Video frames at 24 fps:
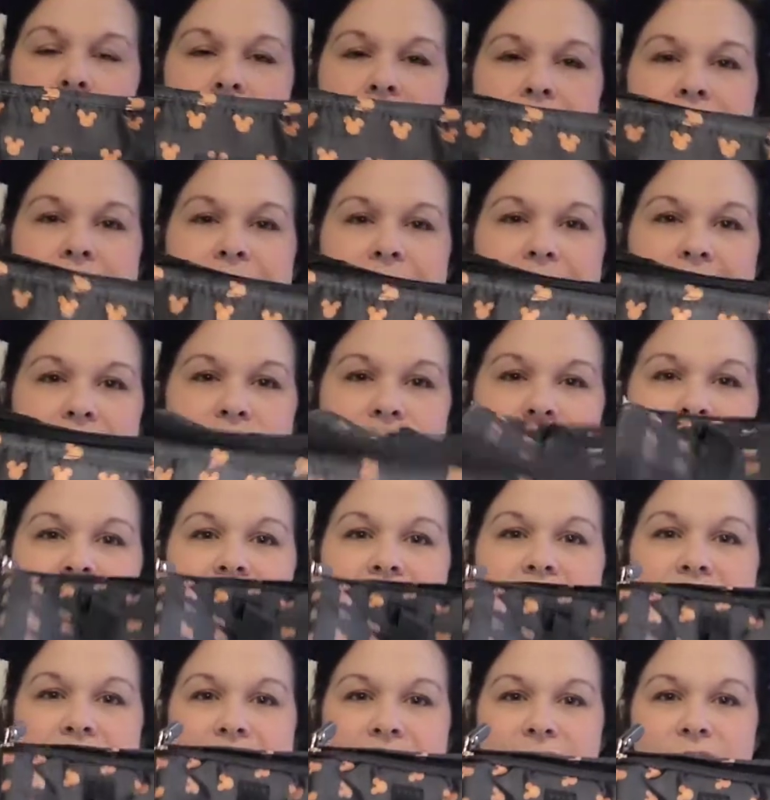It's actually
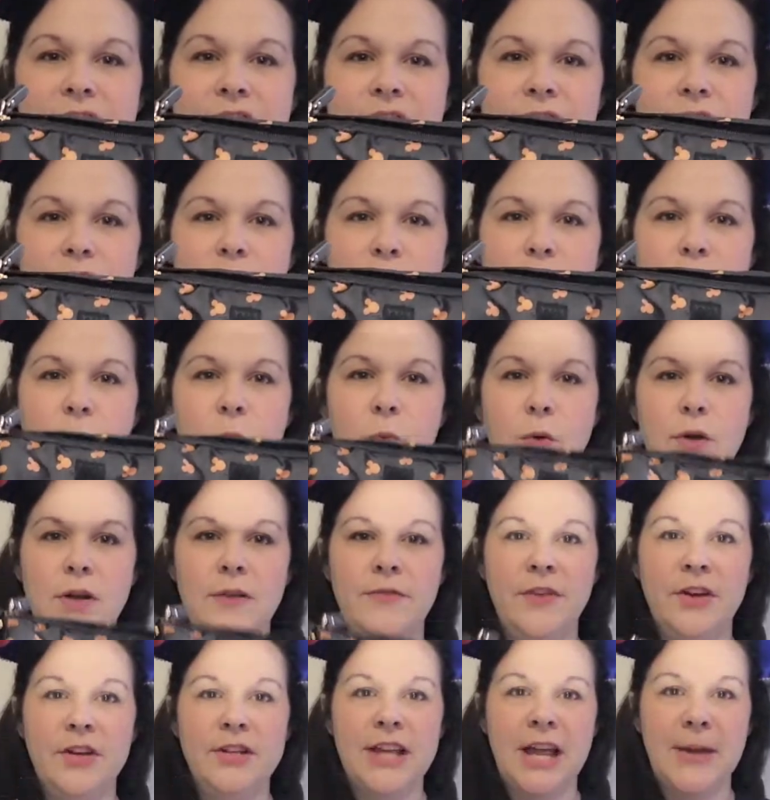an insert for one of
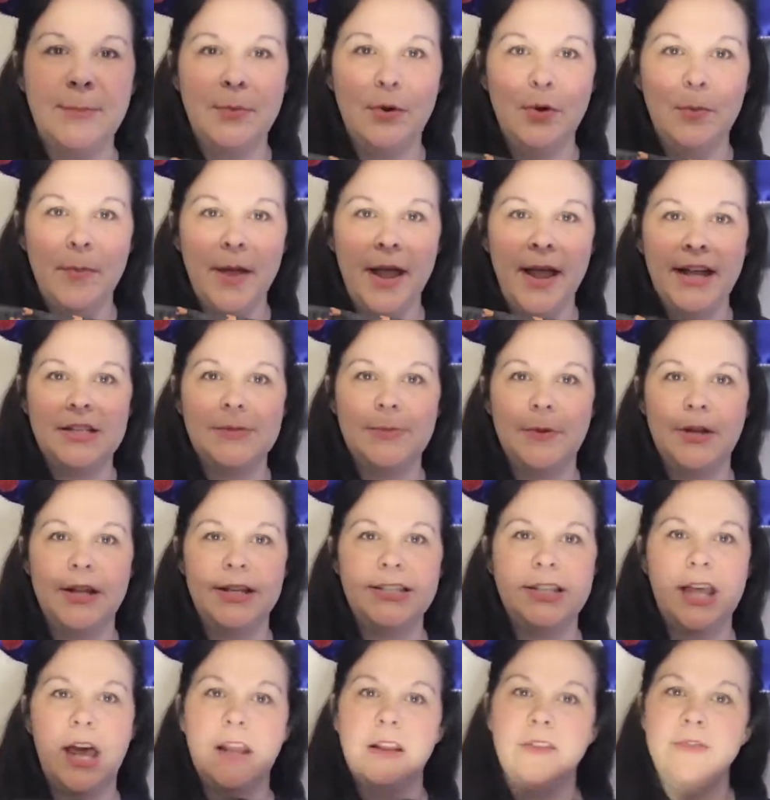their diaper bags, but
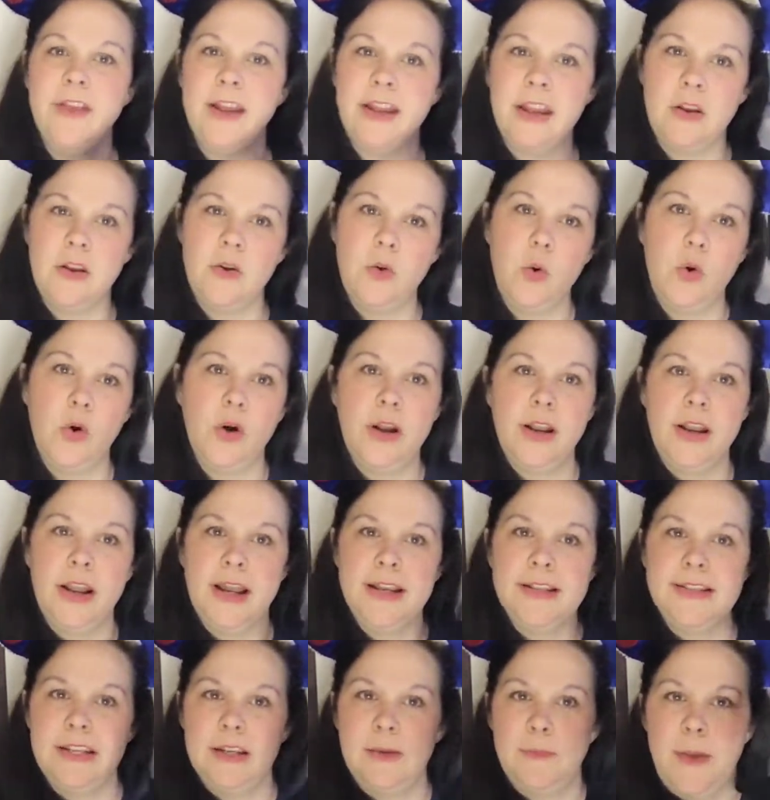it's kind of like an
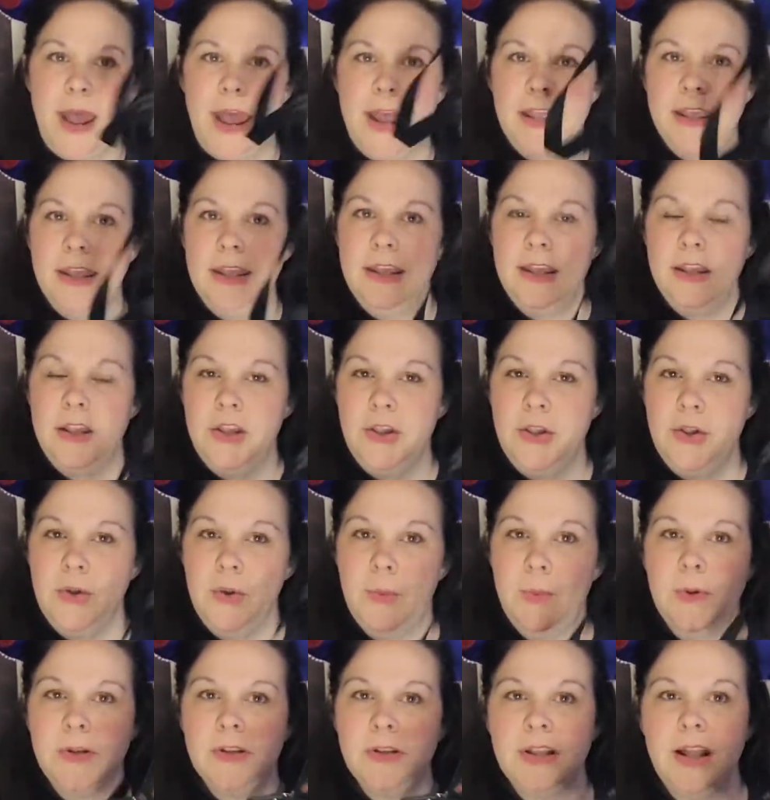organizing packing
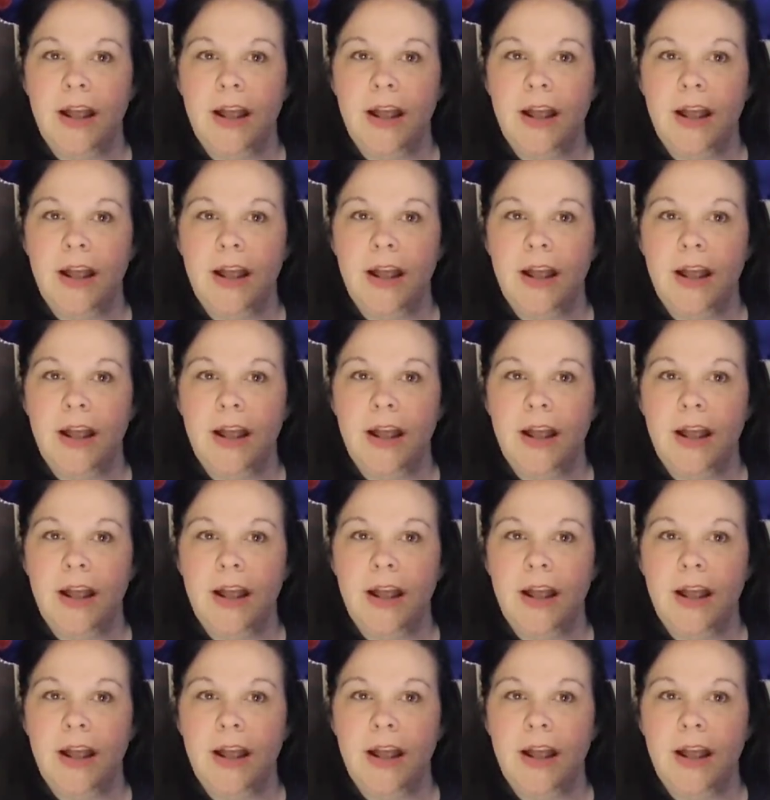cube.